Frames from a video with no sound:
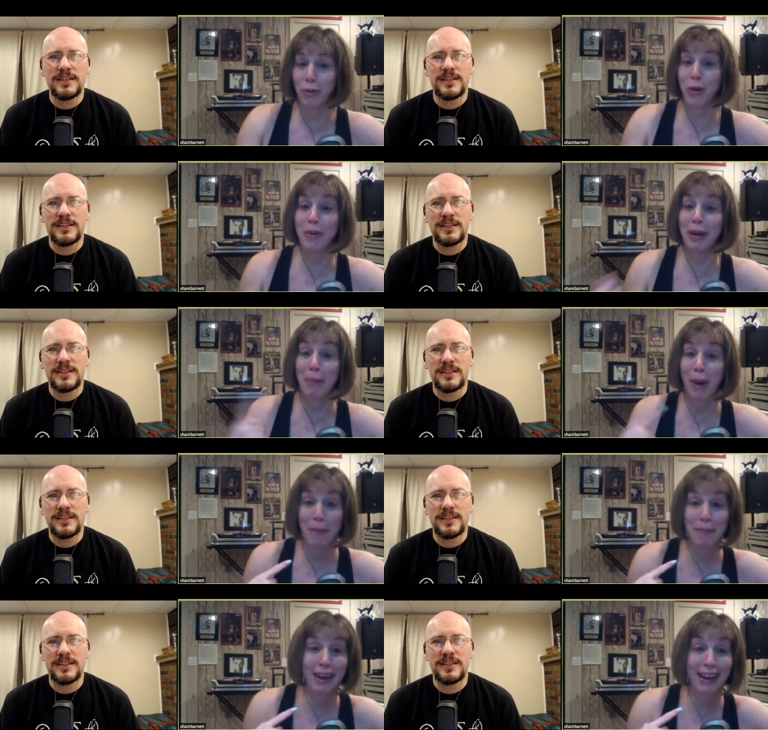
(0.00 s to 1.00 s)
Speaker 1: nobody
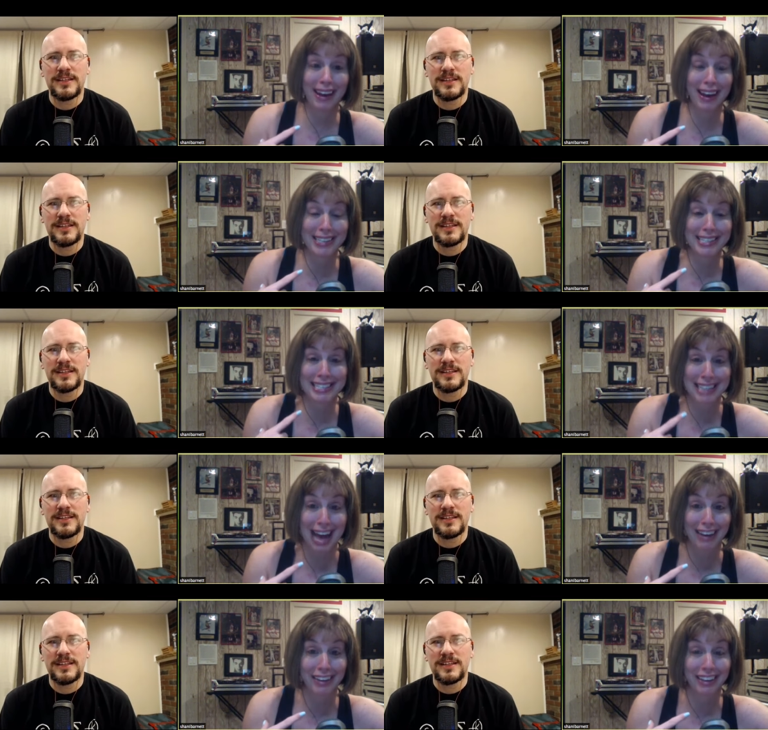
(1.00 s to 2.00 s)
bought me a
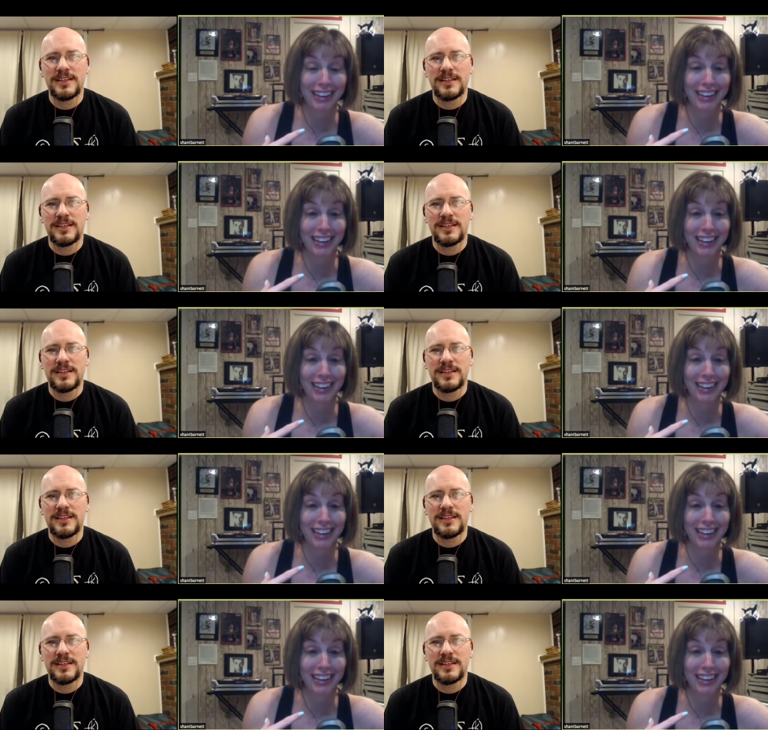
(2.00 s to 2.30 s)
solid